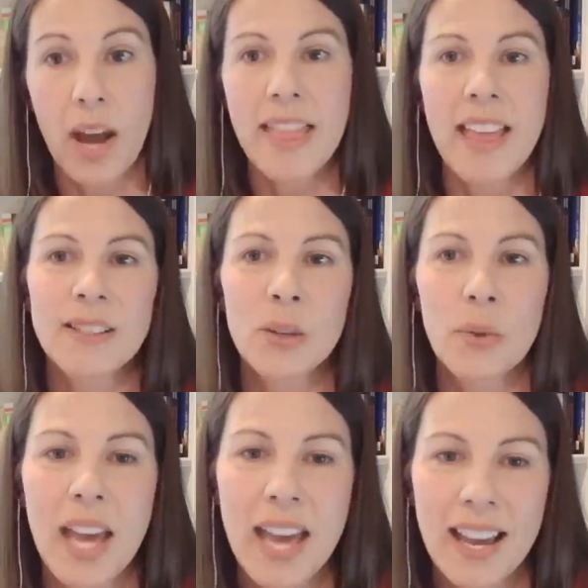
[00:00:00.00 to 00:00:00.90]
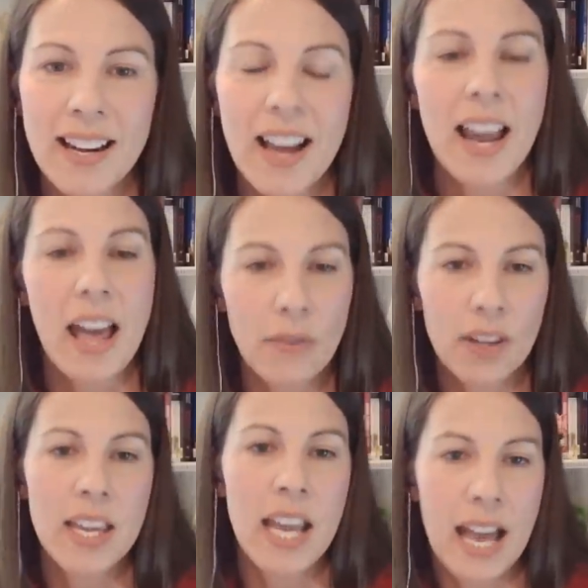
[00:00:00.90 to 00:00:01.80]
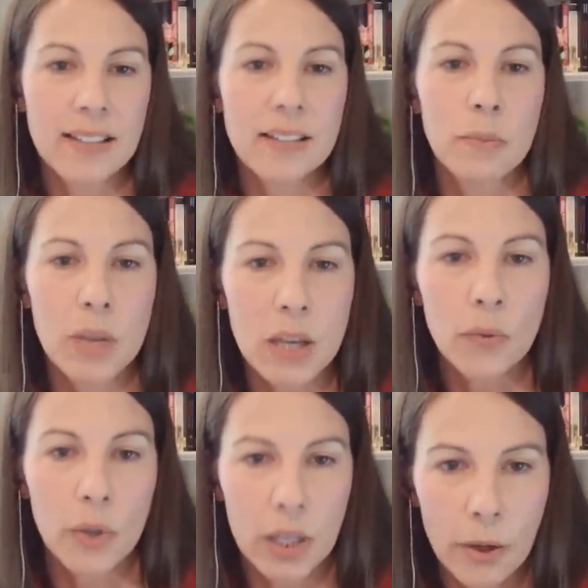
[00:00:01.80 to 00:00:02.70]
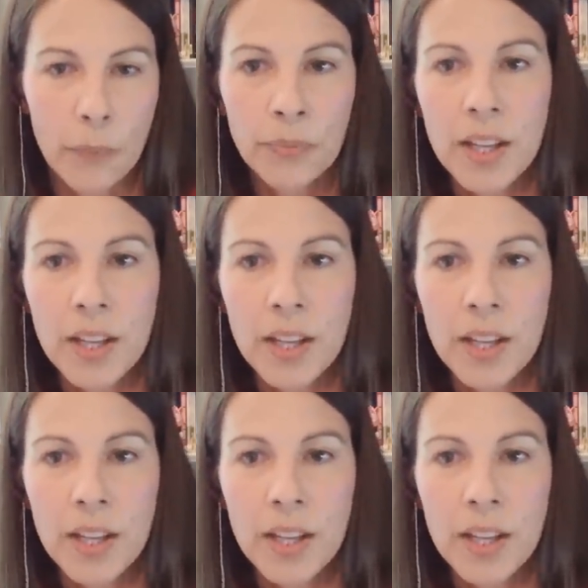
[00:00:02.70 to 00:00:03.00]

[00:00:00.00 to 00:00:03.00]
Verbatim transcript: And that's okay. Not everything has to be for you.